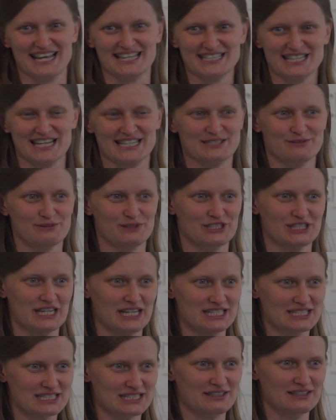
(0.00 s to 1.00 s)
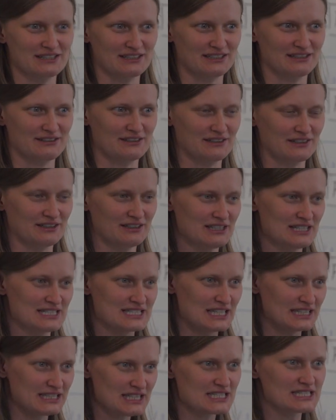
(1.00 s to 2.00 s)
As, as we change the, the
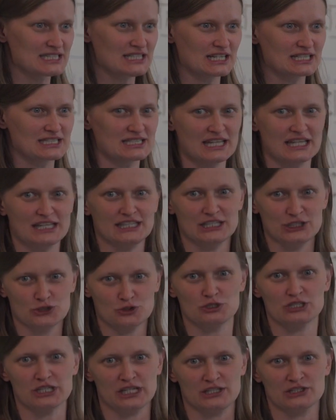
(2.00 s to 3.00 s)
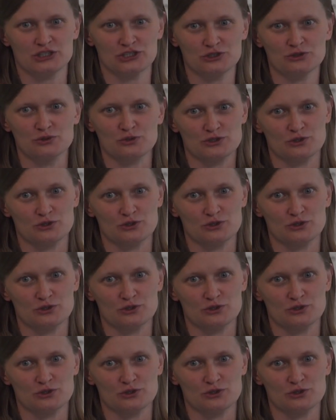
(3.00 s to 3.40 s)
statistics, they need to change too.